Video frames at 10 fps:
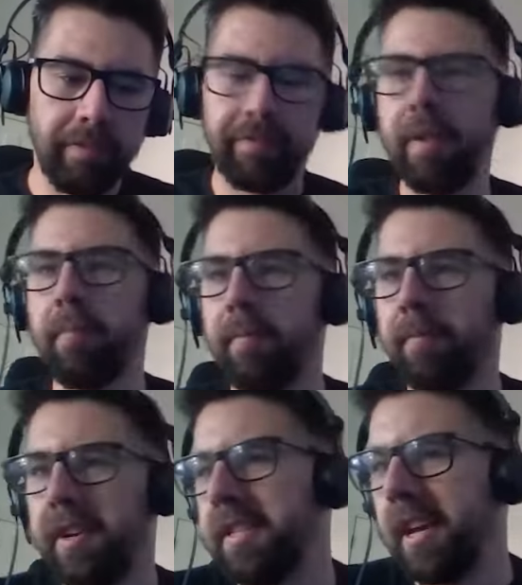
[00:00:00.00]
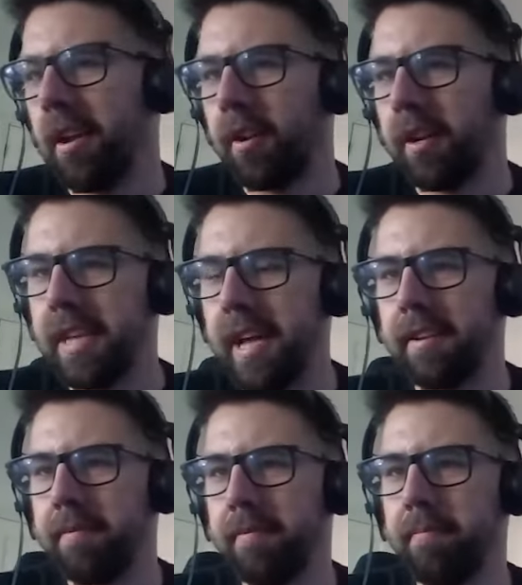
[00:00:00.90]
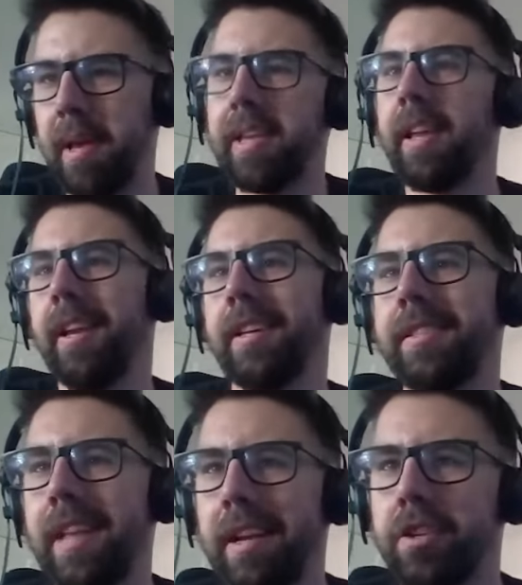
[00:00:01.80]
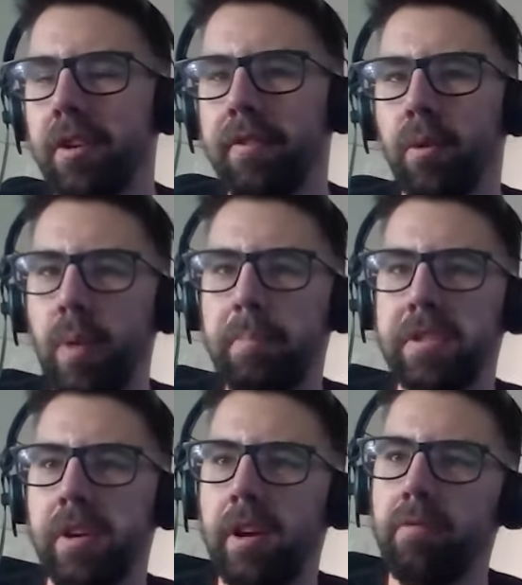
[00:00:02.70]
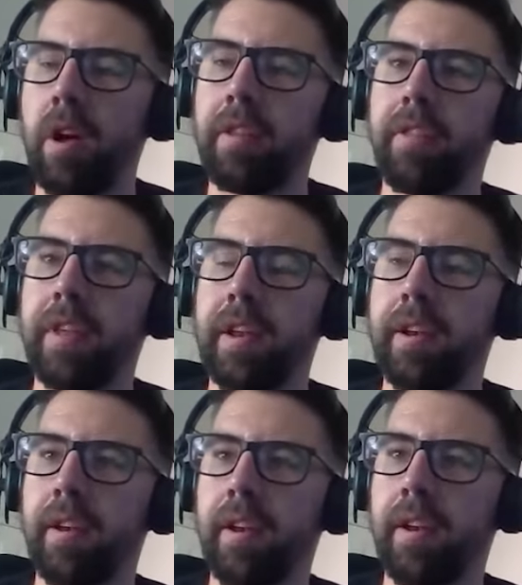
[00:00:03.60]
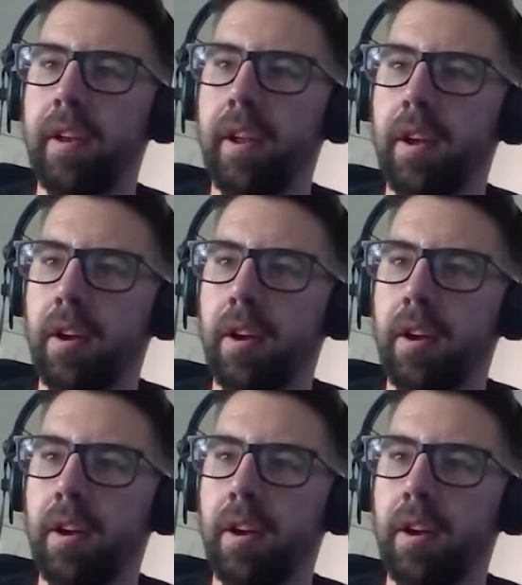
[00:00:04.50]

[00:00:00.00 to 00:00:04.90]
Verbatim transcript: flip retail on its head, make it an extension of your website rather than a